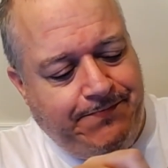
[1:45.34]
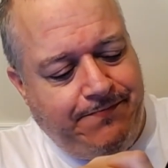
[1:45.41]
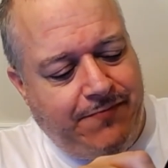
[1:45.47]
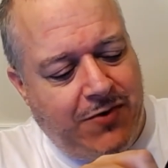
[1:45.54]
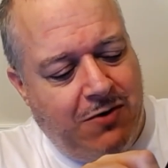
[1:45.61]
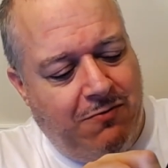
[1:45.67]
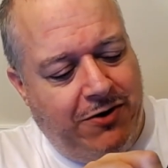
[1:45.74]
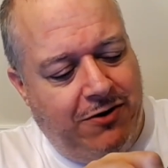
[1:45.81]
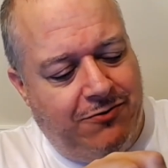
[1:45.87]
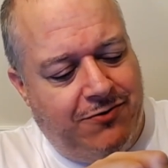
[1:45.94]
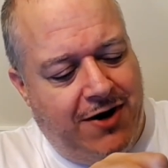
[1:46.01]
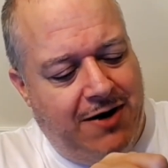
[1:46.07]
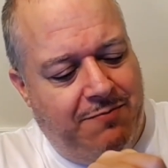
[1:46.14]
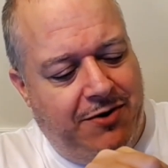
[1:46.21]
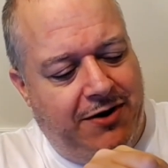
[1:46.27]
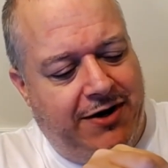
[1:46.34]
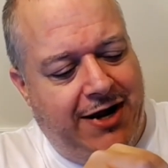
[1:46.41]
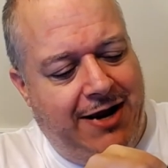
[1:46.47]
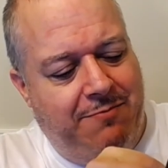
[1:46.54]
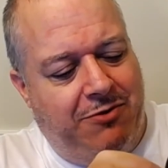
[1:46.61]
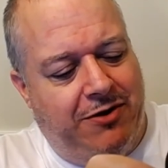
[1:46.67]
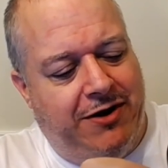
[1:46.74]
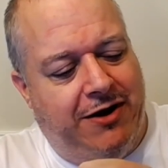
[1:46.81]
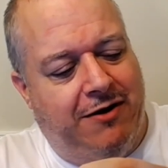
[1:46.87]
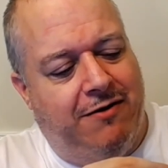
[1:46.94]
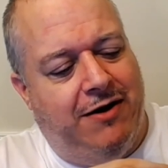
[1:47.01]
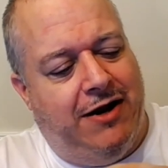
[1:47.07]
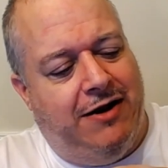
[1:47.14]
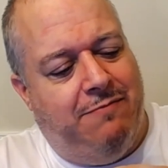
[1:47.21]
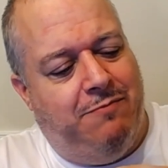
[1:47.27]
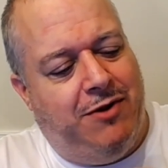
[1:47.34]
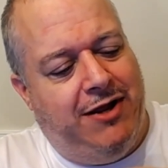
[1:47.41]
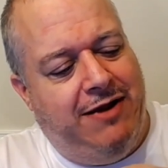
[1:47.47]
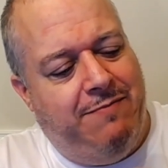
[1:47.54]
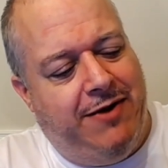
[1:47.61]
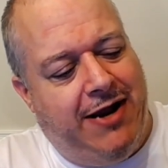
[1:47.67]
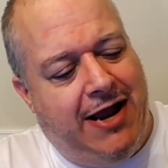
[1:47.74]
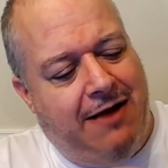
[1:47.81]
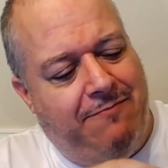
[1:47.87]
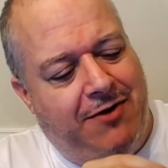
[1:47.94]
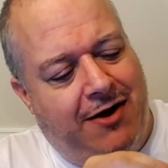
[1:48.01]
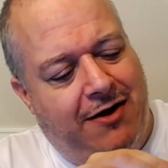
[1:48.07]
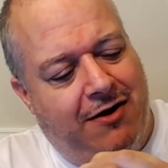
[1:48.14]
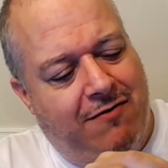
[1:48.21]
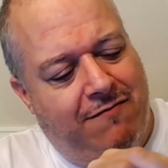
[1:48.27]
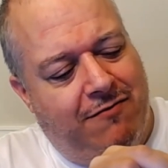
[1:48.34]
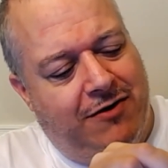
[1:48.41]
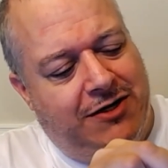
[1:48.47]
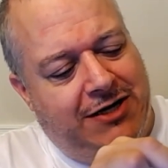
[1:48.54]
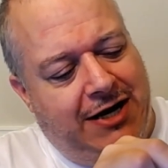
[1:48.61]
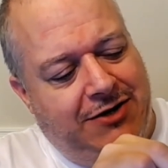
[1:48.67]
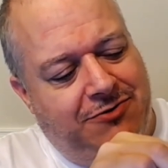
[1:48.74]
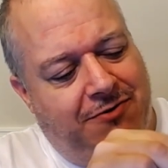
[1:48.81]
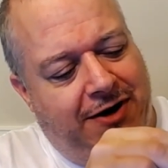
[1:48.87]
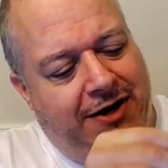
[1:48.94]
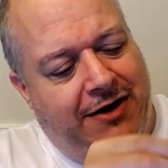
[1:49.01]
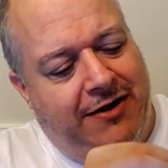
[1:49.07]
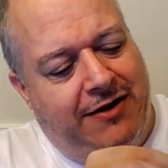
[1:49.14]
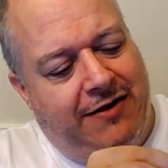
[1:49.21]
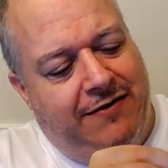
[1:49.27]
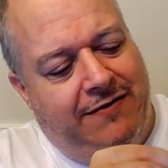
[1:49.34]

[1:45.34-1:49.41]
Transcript: When you're trying to put a cable in here, and believe me, I'm not over exaggerating this,